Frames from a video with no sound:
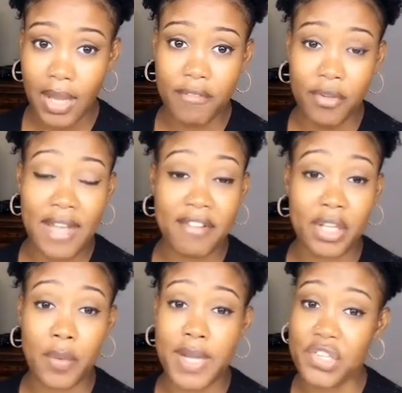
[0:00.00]
if you have
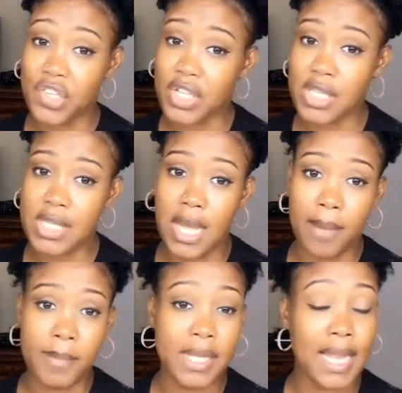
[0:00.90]
any questions.
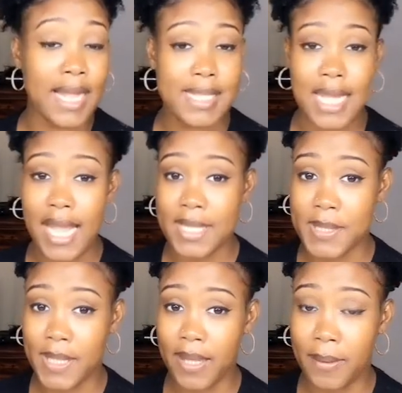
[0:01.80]
I'll be glad to
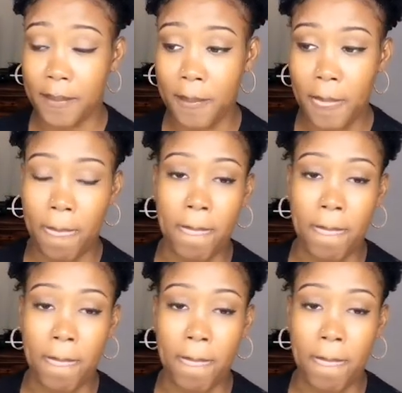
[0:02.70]
answer them.